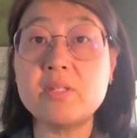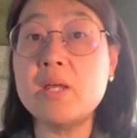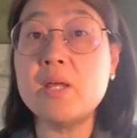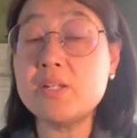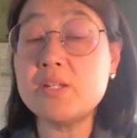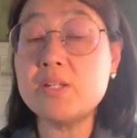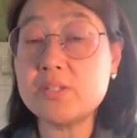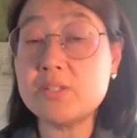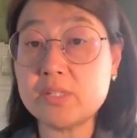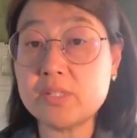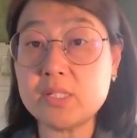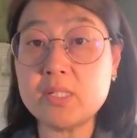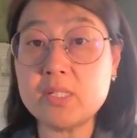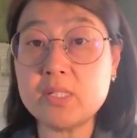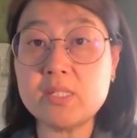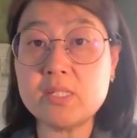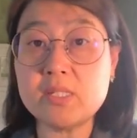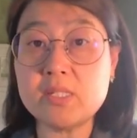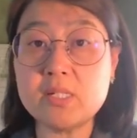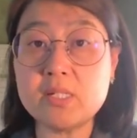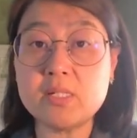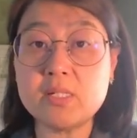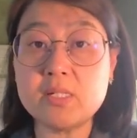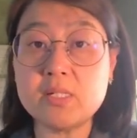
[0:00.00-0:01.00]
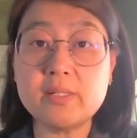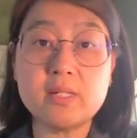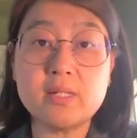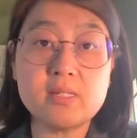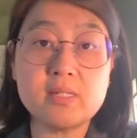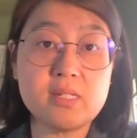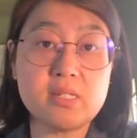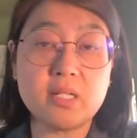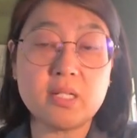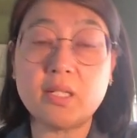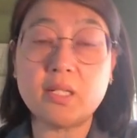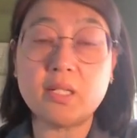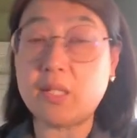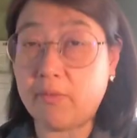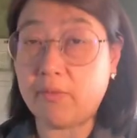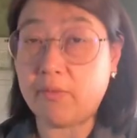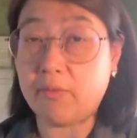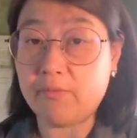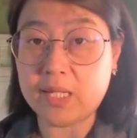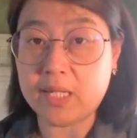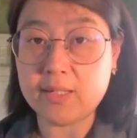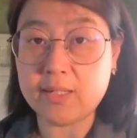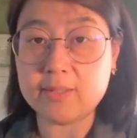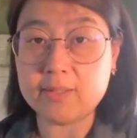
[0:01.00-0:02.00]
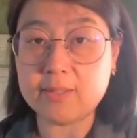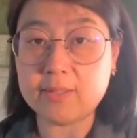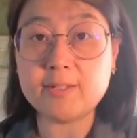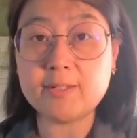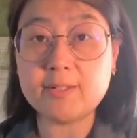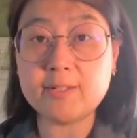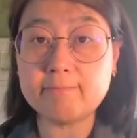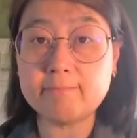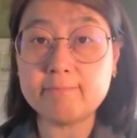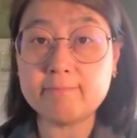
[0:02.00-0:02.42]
statistically significant.